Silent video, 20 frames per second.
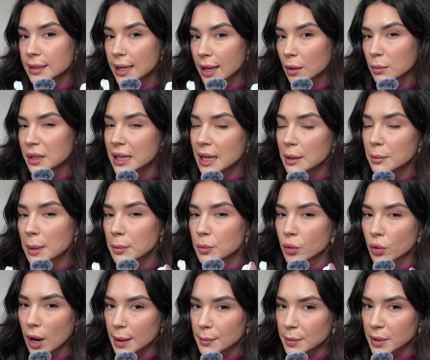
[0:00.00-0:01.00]
That'll be like my
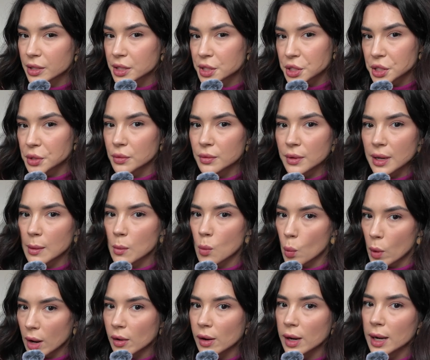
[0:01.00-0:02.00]
primary shoe that I'm
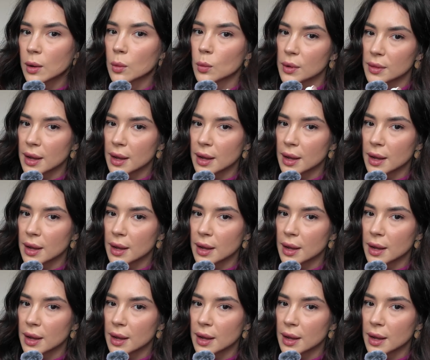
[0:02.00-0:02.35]
wearing with